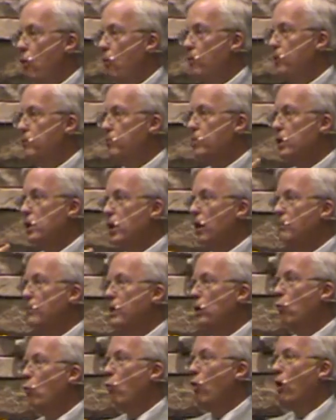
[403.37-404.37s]
woman
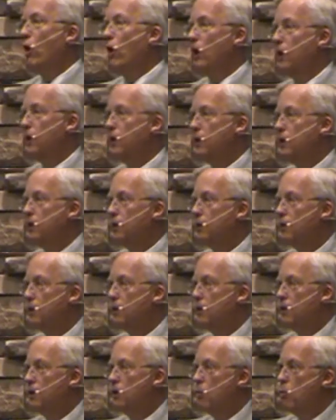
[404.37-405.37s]
becoming one
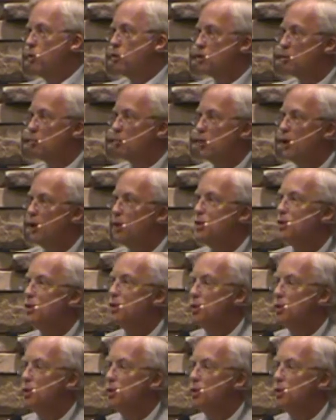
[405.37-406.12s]
was to bring